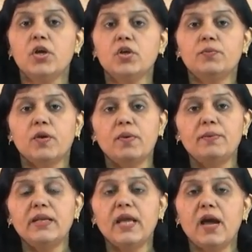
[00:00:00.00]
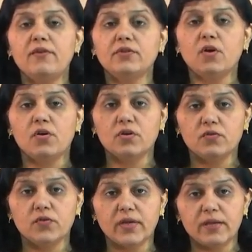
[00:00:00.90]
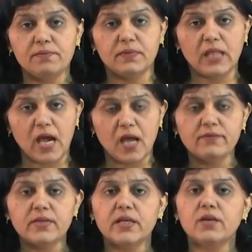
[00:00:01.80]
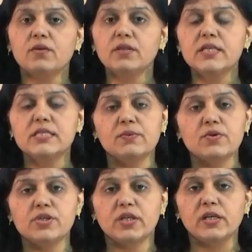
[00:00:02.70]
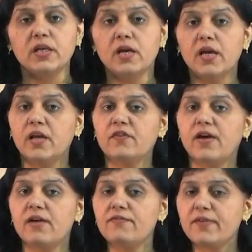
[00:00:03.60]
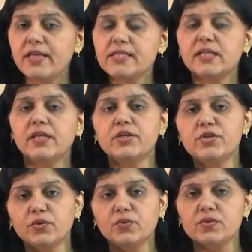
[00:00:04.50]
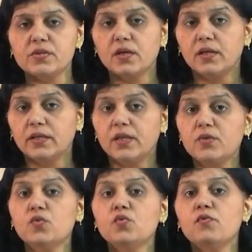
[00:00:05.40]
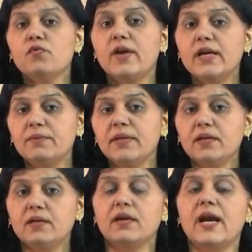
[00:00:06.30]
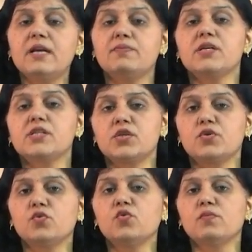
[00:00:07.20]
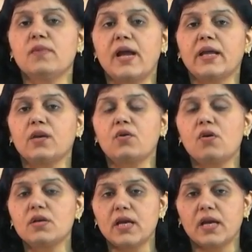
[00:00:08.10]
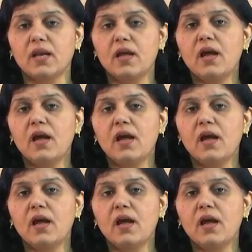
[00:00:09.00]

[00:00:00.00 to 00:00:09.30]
You probably have thought of, okay, I am working on this project, if I face any issues, then who might be a right person to whom I can contact